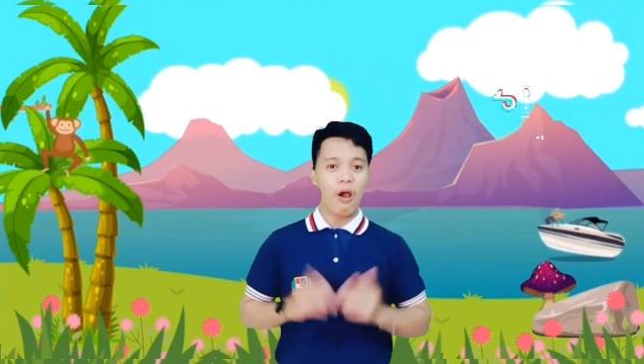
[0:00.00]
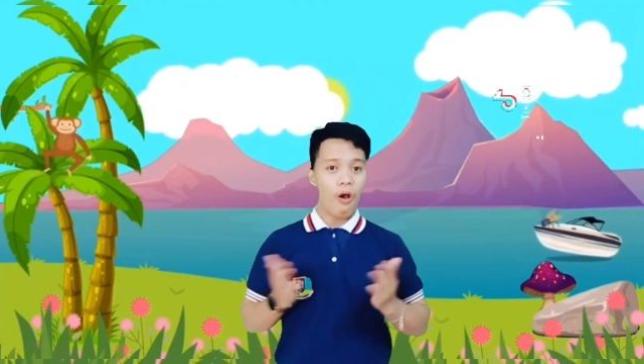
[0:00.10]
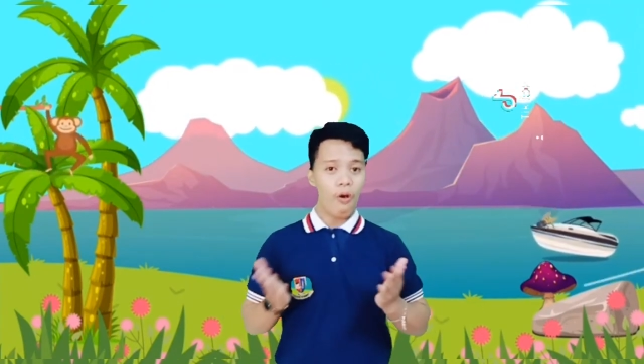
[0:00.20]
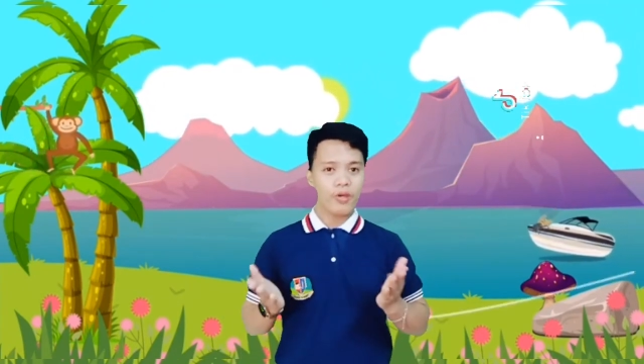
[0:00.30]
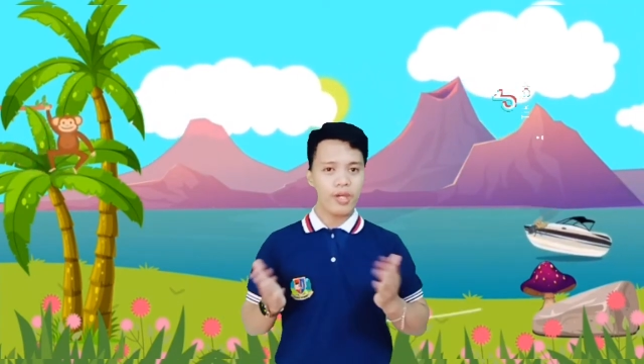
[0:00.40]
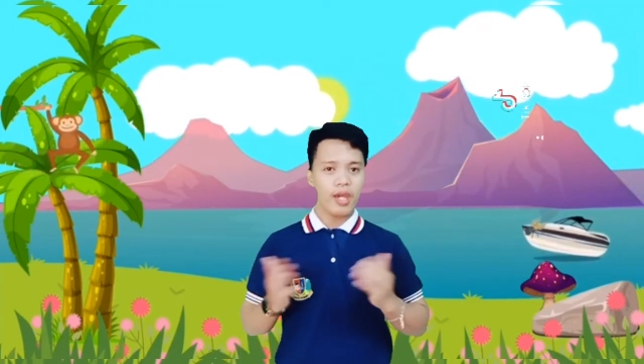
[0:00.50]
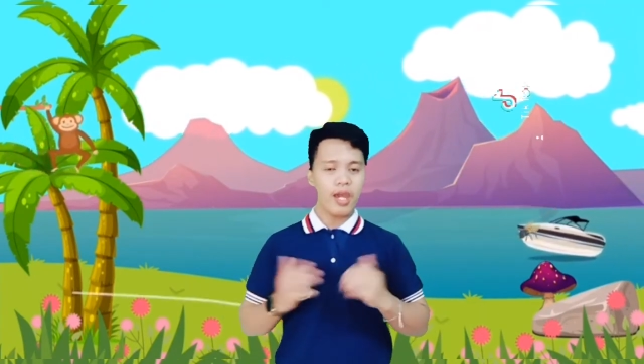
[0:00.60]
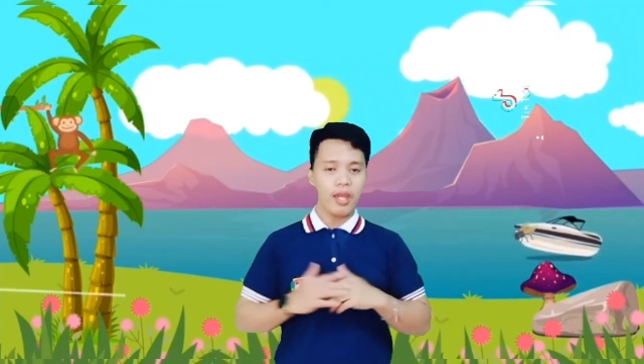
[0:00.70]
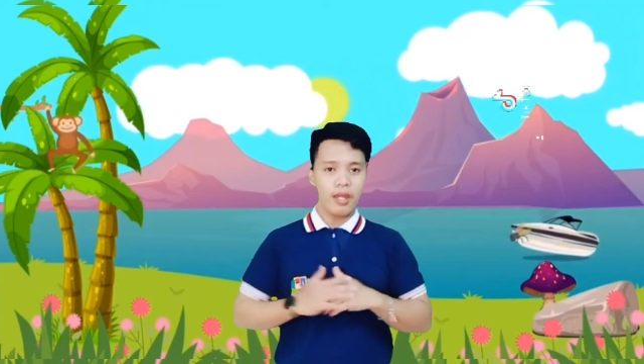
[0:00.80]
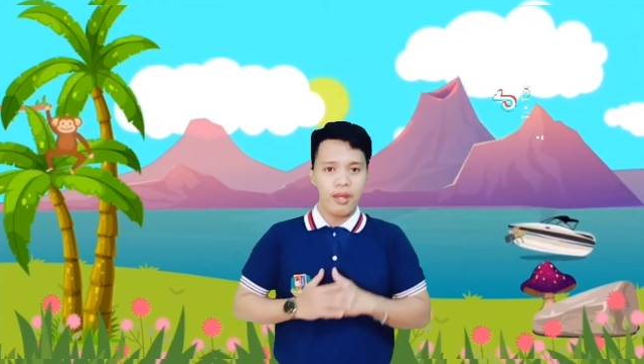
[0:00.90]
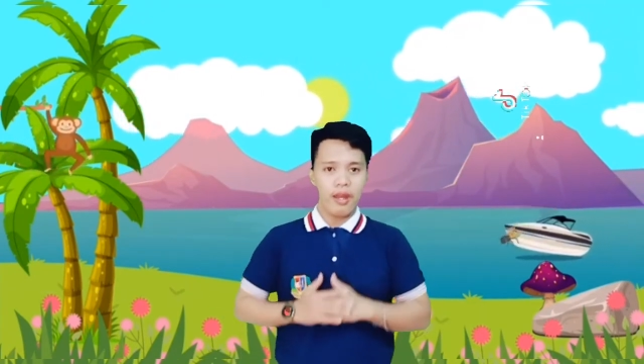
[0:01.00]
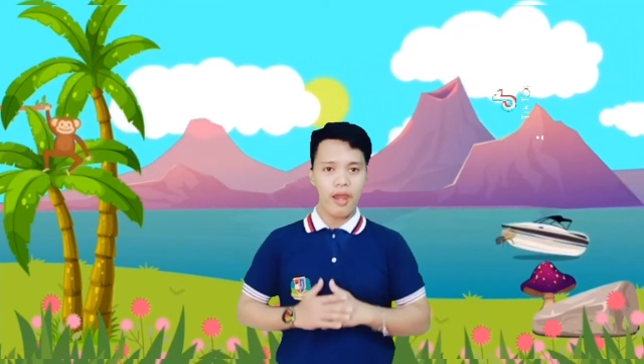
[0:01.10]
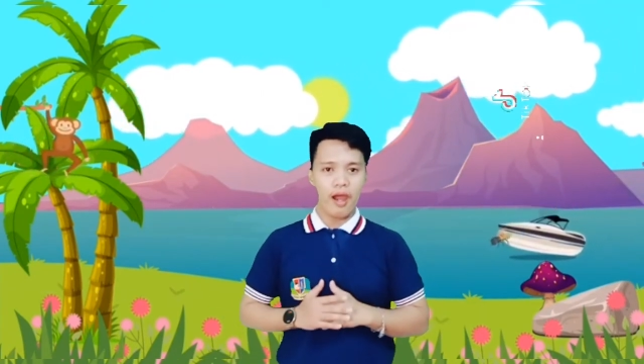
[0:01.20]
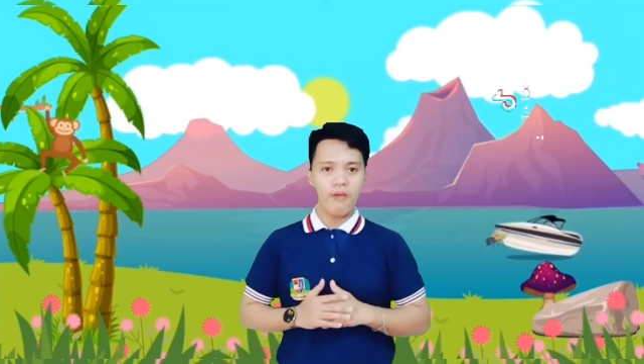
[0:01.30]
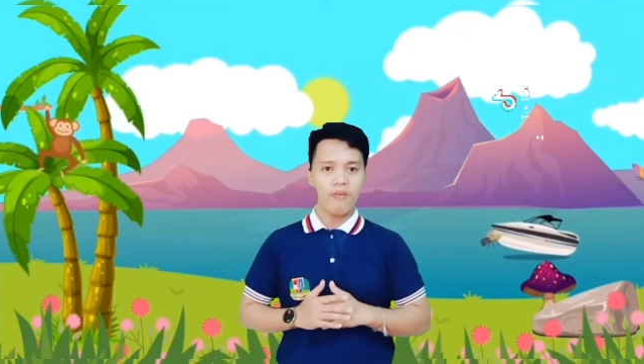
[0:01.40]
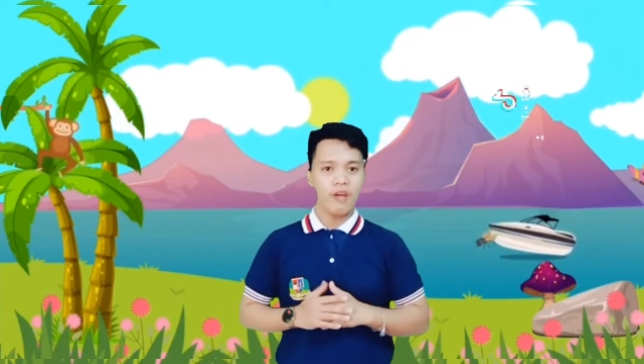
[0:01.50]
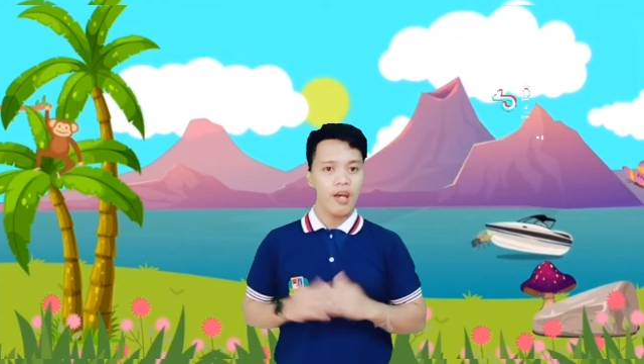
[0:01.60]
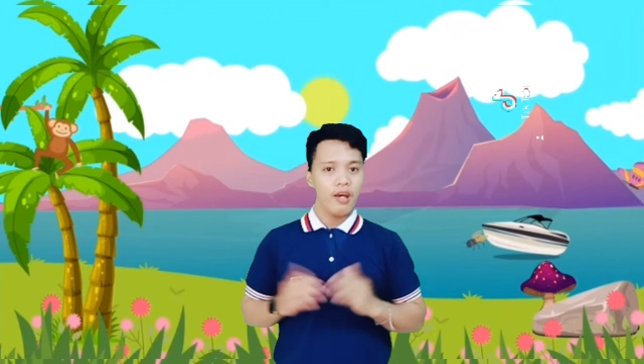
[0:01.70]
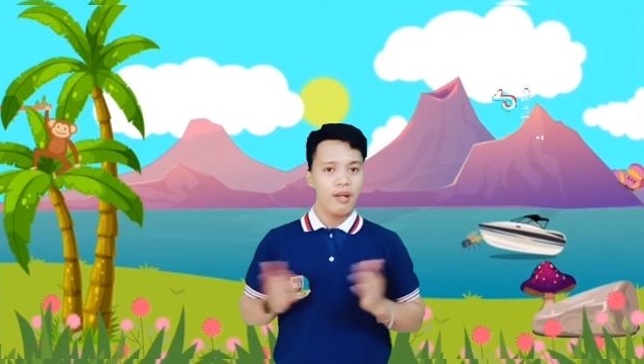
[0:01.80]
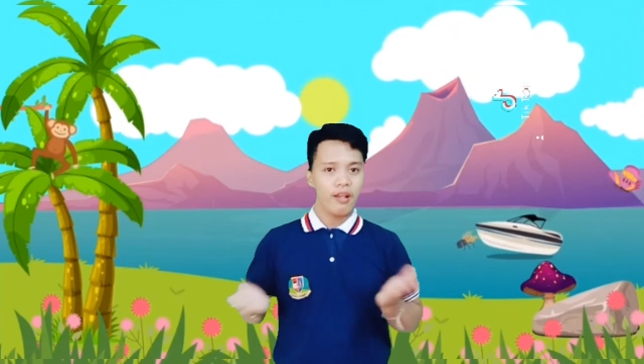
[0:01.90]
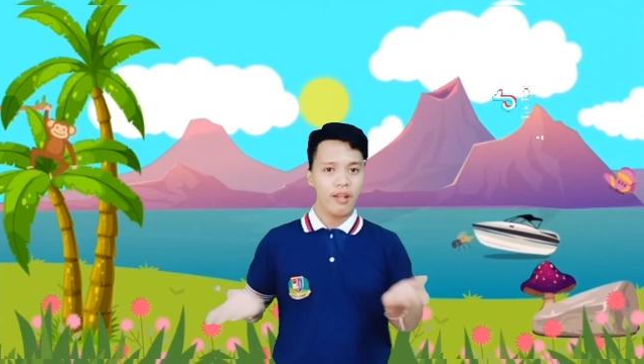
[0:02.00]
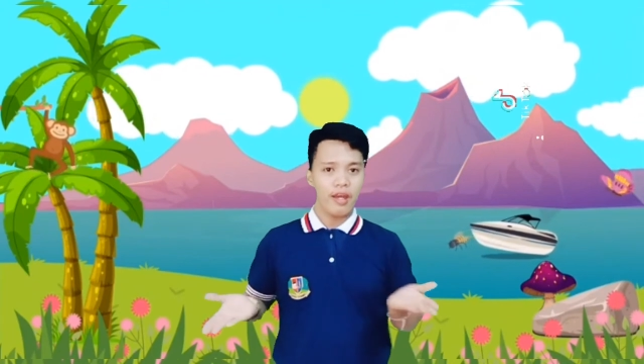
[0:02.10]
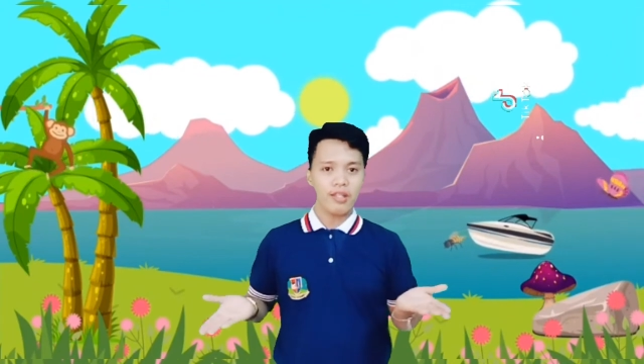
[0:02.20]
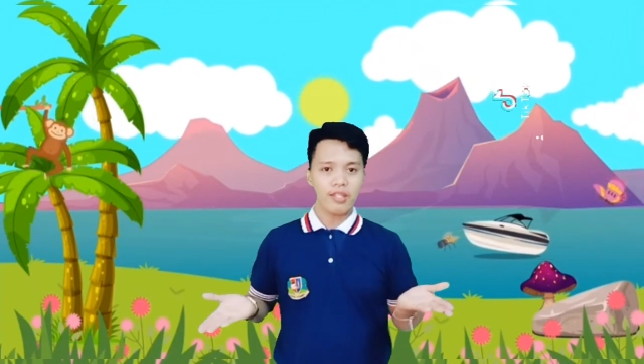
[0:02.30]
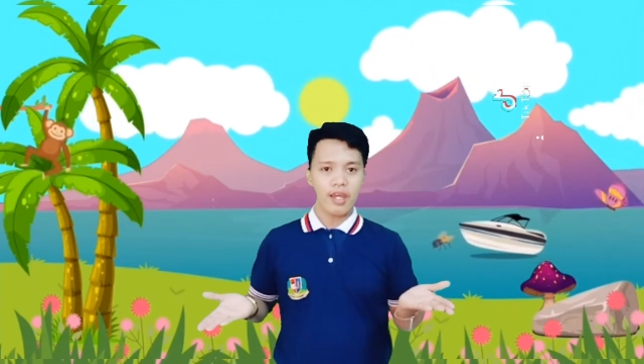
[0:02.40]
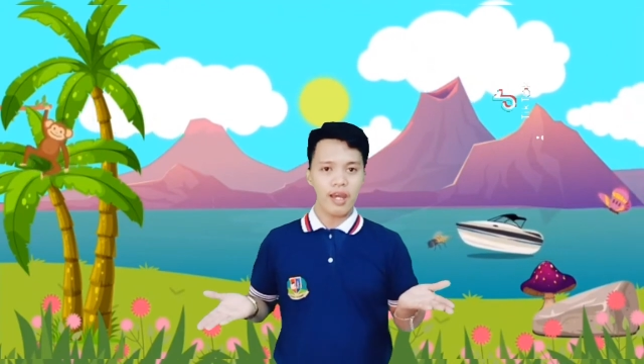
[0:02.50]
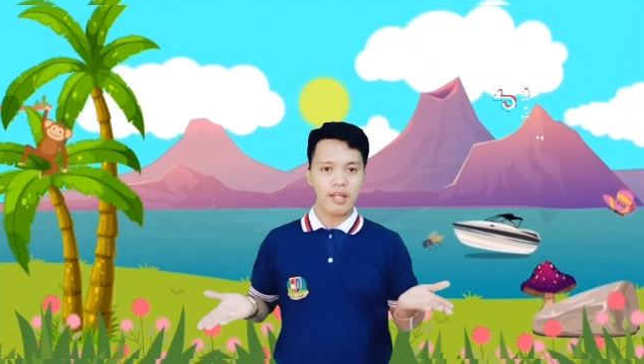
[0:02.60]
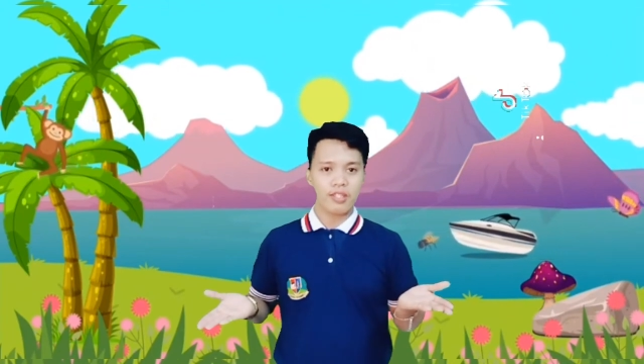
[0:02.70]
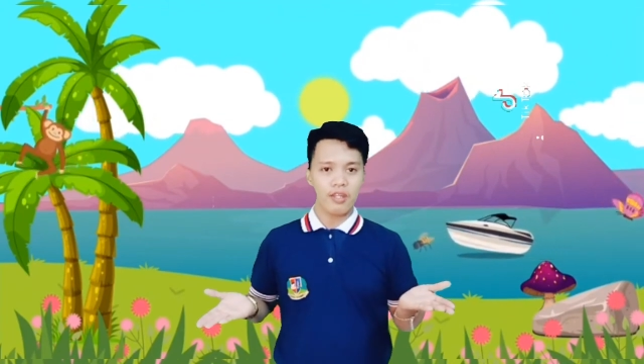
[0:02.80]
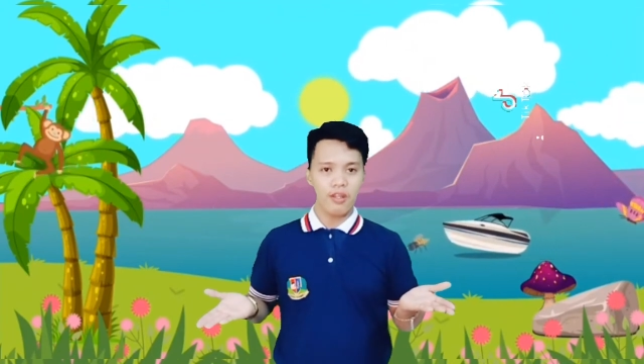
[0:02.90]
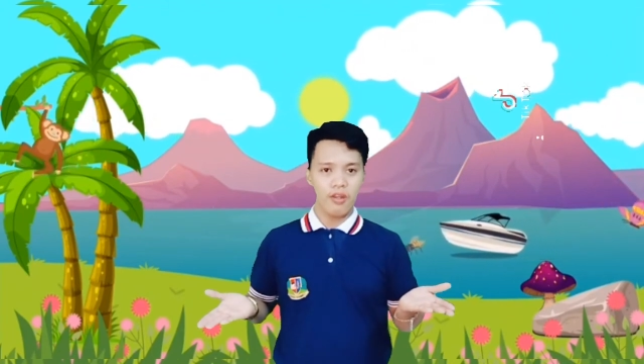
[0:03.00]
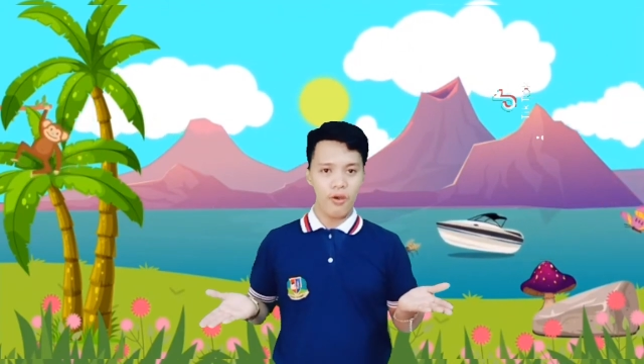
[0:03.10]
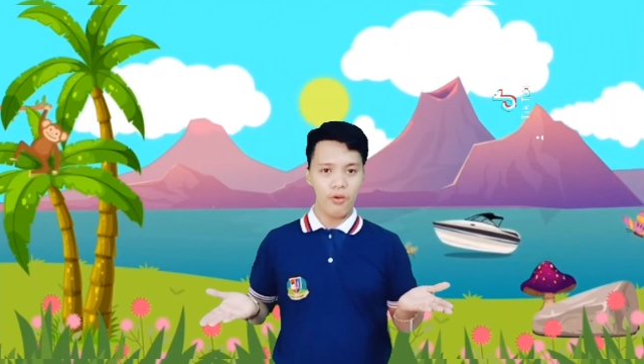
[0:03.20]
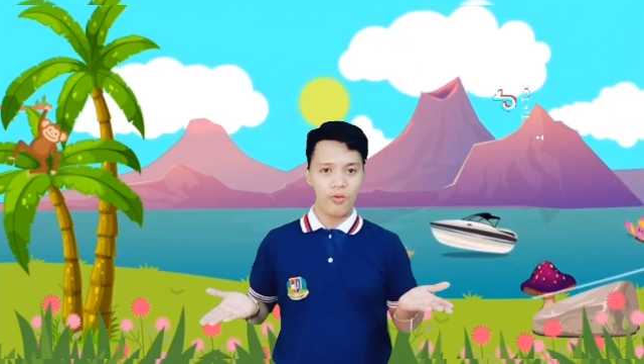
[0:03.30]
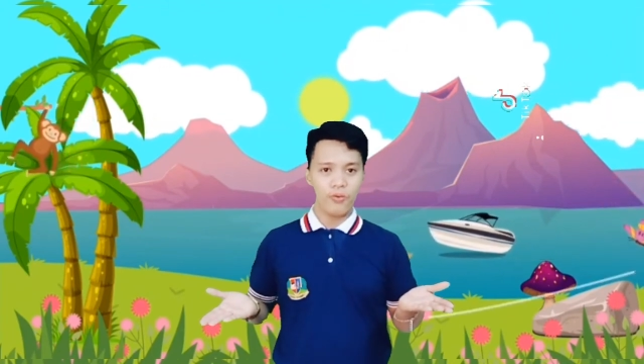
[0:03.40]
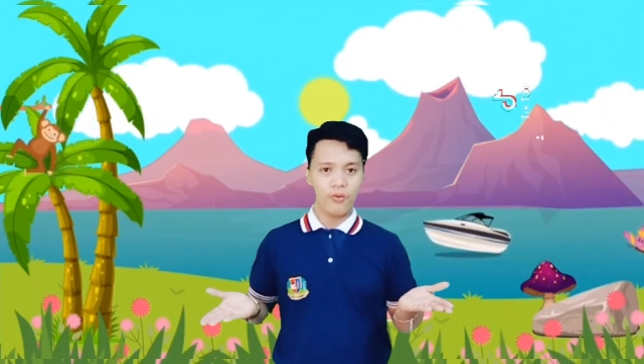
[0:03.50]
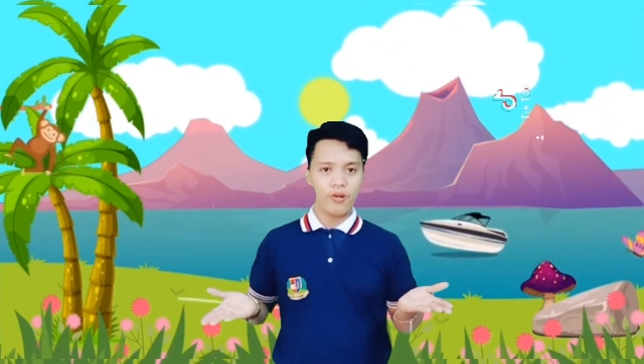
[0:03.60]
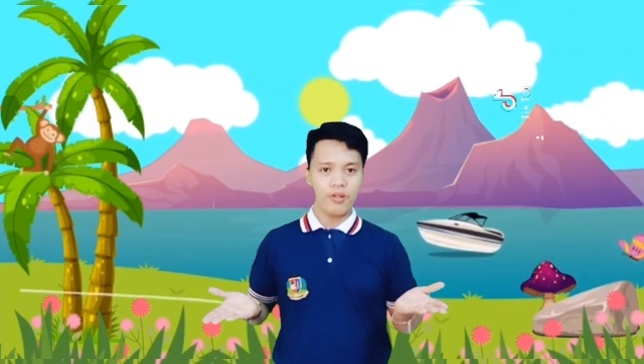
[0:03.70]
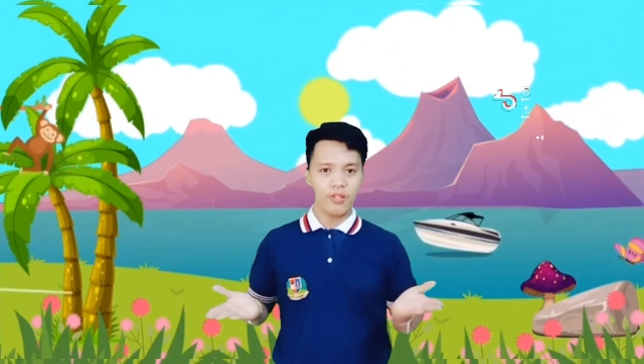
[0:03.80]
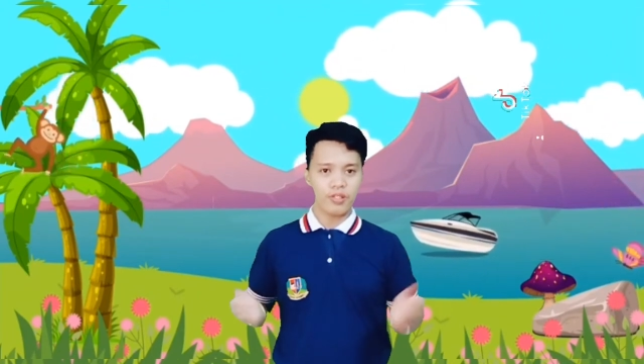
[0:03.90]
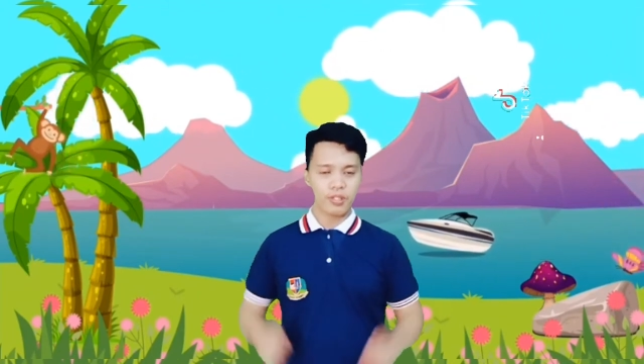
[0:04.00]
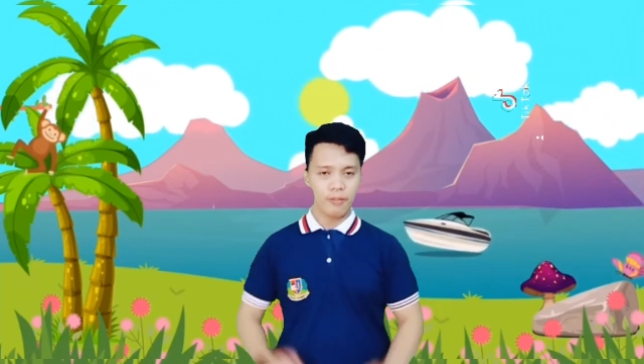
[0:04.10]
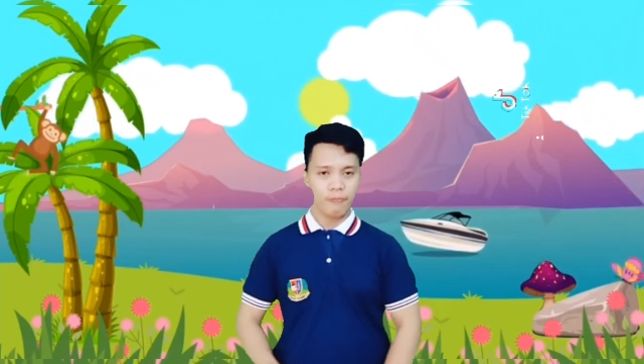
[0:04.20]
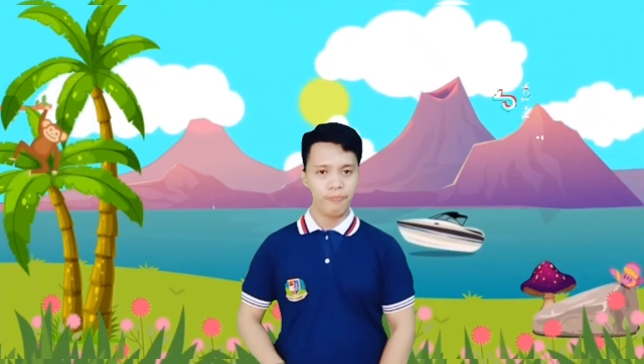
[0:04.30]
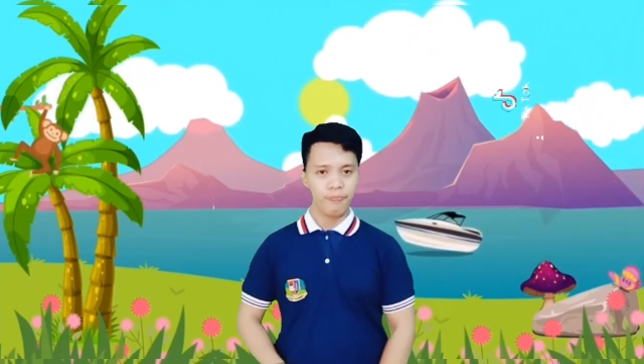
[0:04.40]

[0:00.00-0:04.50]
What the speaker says: Okay, now let us know the words.